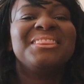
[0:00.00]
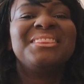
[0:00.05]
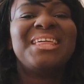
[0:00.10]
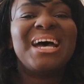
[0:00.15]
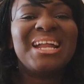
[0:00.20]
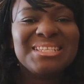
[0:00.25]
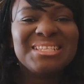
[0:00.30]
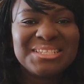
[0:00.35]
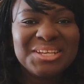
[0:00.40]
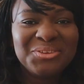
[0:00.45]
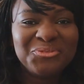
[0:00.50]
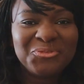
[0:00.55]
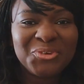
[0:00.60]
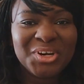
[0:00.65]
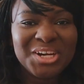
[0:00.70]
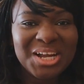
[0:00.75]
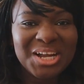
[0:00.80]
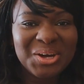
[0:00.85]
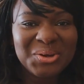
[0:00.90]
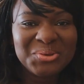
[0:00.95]
that is it
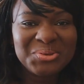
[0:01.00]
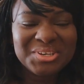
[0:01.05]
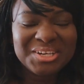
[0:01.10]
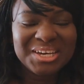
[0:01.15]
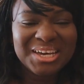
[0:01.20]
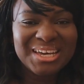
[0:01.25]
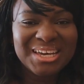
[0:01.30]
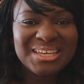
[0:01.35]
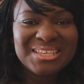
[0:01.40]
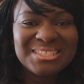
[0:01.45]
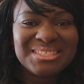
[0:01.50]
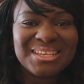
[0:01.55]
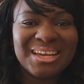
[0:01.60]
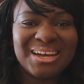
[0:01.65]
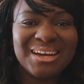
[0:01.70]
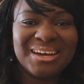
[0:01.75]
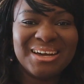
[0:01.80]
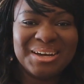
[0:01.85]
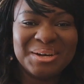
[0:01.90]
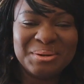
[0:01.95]
for now, you guys.
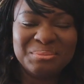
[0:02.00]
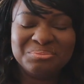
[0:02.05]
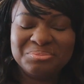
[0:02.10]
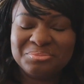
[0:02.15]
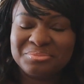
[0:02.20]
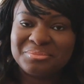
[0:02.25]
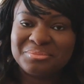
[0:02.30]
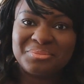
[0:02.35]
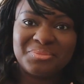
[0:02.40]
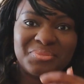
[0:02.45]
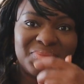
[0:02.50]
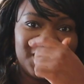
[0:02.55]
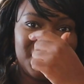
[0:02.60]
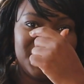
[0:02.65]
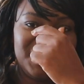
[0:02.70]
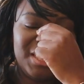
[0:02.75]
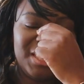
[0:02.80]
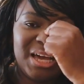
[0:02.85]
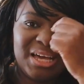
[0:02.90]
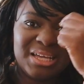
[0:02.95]

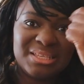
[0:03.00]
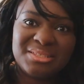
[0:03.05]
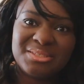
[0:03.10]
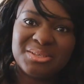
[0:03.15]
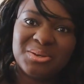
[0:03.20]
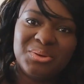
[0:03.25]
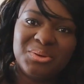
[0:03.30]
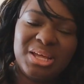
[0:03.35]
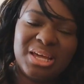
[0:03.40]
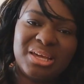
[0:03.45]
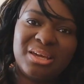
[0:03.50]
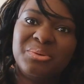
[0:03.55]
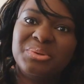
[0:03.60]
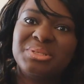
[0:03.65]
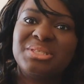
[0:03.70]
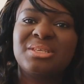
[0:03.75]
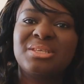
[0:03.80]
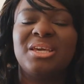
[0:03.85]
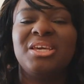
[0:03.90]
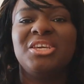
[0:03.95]
Yeah, so like I
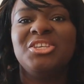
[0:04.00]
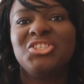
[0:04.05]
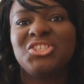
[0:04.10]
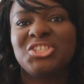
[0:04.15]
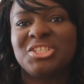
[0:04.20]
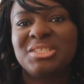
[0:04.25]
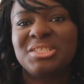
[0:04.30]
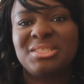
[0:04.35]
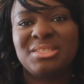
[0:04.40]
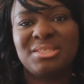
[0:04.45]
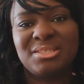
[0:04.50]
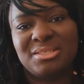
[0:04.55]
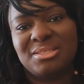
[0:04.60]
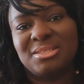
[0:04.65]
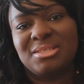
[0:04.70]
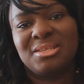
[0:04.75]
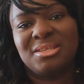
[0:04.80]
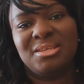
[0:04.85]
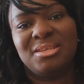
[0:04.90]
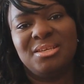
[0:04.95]
was saying, just
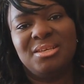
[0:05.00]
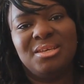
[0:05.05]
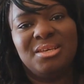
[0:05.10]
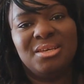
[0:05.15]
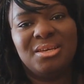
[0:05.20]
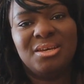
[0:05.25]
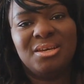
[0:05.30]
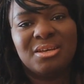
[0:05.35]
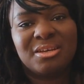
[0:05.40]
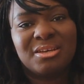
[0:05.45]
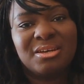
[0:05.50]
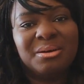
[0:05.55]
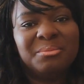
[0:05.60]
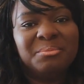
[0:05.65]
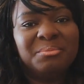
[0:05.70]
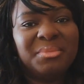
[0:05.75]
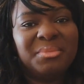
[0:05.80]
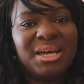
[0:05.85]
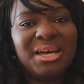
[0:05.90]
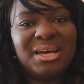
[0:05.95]

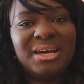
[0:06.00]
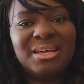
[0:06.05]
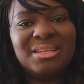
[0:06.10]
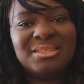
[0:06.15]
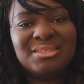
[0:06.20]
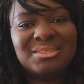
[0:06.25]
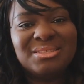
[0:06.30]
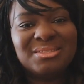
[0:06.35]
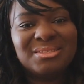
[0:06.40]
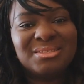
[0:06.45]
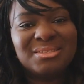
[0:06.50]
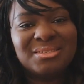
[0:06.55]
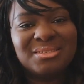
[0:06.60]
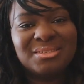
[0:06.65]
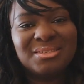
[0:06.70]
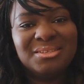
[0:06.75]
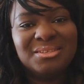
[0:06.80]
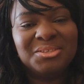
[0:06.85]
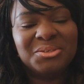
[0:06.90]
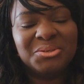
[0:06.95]
come
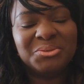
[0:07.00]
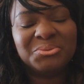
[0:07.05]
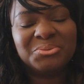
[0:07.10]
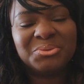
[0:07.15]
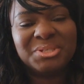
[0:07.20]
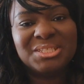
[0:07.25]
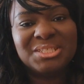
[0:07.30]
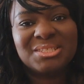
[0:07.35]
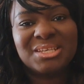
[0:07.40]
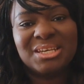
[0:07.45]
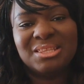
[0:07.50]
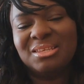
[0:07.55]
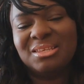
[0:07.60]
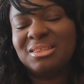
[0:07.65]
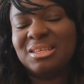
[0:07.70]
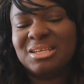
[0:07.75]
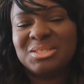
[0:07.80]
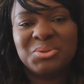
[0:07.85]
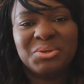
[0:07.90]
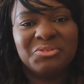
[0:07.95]
at your own risk. I
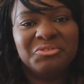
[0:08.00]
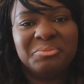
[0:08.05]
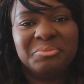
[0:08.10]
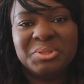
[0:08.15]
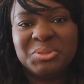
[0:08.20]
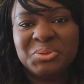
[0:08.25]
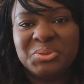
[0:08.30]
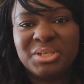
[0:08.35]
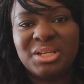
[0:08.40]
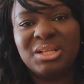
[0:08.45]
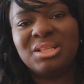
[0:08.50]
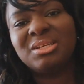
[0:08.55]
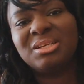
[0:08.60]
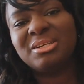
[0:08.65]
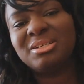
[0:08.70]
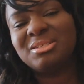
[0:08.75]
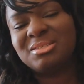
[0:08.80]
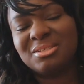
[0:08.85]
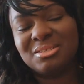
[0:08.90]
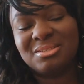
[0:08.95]
think that's what we've been doing all
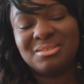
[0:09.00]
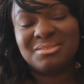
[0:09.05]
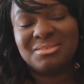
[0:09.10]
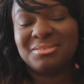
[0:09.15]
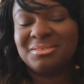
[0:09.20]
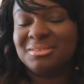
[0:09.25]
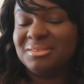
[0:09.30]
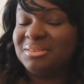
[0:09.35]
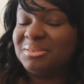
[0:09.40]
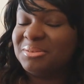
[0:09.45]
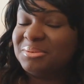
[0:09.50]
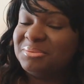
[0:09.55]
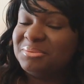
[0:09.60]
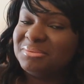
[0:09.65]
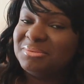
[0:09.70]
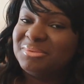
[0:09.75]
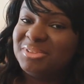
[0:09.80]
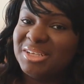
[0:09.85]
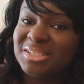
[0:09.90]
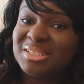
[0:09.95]
year. It's just, you know,
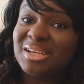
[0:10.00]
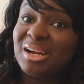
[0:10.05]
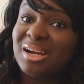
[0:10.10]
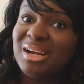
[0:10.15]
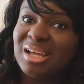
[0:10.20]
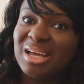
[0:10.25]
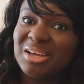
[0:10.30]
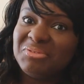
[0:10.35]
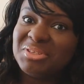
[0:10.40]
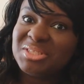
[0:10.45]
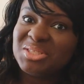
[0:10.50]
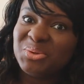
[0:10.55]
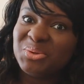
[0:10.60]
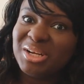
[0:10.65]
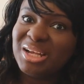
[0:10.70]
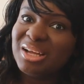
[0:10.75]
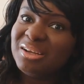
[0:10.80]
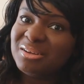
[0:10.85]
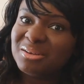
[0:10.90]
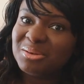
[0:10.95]
your entire life is do
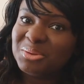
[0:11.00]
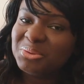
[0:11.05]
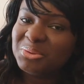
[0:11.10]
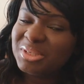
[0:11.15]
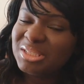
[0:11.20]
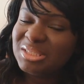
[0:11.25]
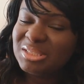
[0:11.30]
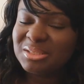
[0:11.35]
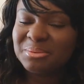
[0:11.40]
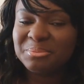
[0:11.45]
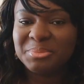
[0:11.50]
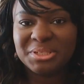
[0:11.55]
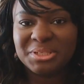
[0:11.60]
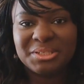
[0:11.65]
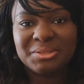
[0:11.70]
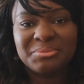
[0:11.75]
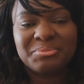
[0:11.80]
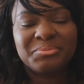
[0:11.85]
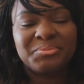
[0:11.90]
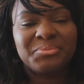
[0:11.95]
it at your own risk,
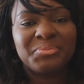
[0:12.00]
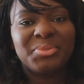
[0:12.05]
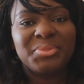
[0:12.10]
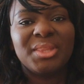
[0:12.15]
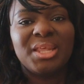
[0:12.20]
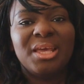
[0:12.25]
but